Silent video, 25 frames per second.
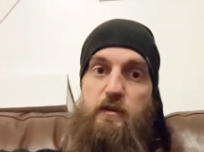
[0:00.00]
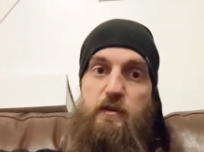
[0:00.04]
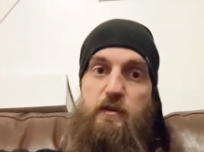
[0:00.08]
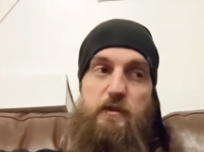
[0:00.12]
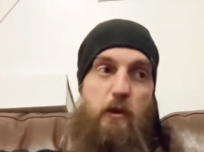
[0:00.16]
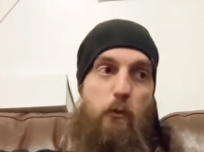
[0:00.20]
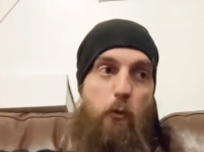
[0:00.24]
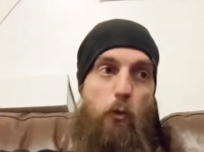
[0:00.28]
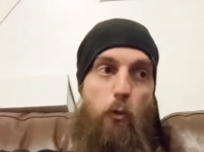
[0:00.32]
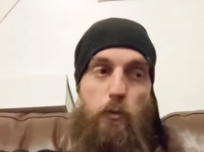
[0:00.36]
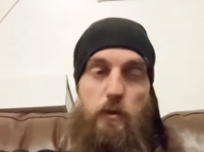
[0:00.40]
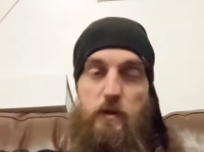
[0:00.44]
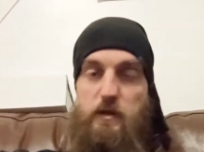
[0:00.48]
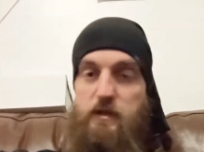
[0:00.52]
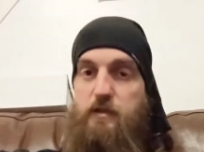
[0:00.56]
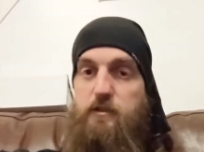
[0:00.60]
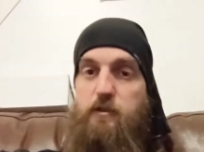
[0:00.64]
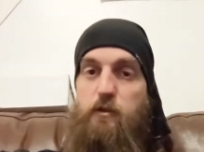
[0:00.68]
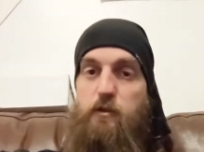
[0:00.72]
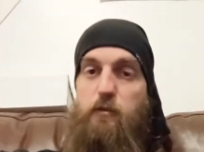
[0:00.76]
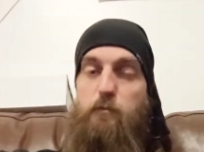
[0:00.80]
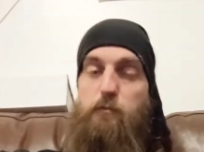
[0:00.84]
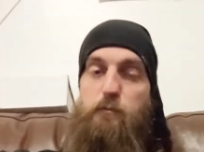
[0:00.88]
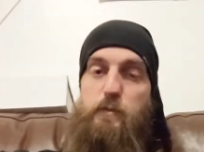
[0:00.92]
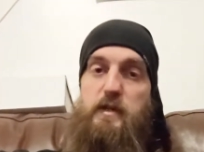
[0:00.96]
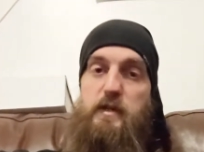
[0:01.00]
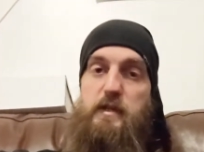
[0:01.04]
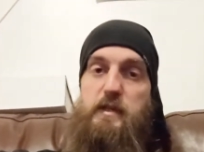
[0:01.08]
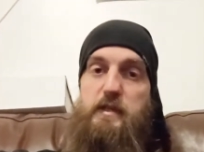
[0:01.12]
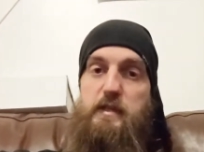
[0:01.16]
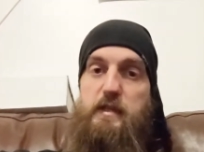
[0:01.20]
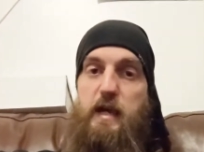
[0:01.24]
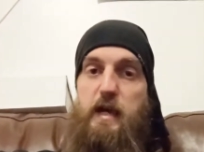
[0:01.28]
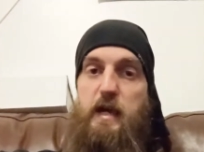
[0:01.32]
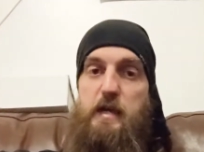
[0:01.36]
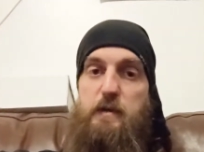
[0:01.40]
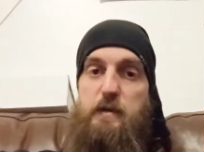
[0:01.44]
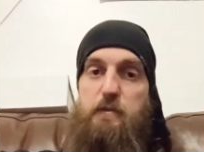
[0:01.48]
There will be little mini
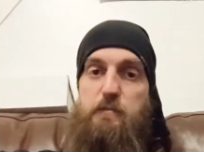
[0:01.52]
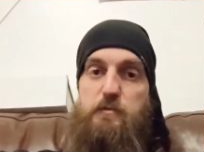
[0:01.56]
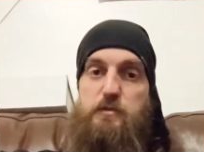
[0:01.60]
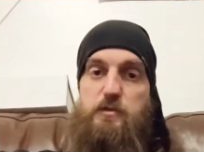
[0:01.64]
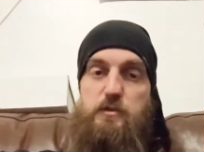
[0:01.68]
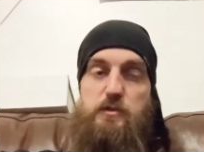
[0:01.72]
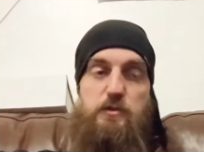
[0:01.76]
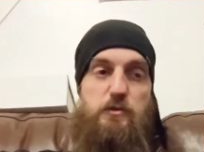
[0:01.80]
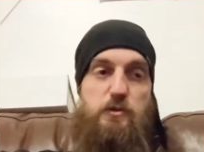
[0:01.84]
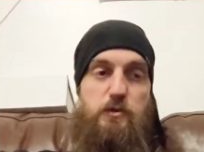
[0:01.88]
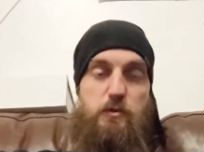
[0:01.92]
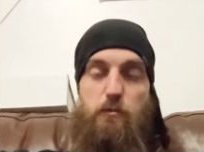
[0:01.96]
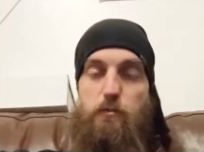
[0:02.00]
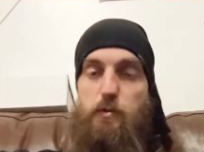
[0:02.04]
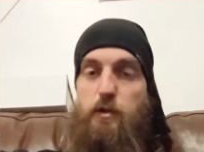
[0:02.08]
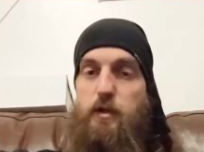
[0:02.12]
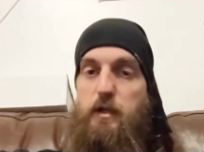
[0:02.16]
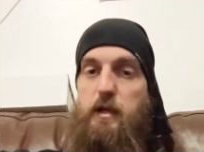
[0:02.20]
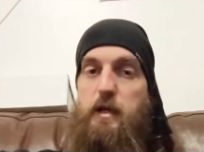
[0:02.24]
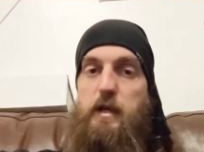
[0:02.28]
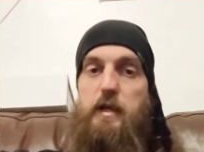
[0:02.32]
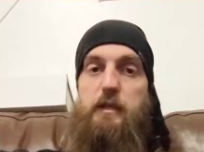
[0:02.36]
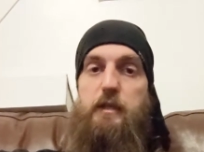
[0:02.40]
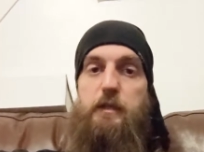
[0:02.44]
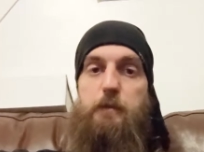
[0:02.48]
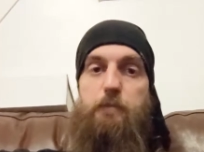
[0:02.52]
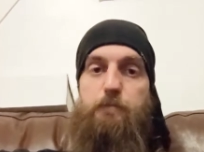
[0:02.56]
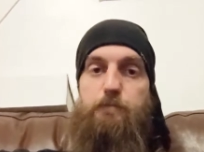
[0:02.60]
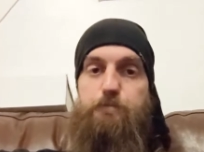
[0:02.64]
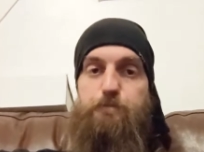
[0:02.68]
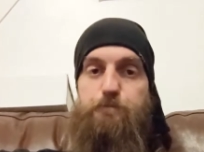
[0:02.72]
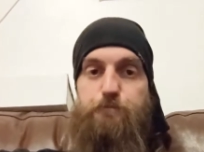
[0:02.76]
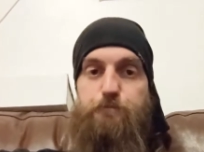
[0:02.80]
games that you can play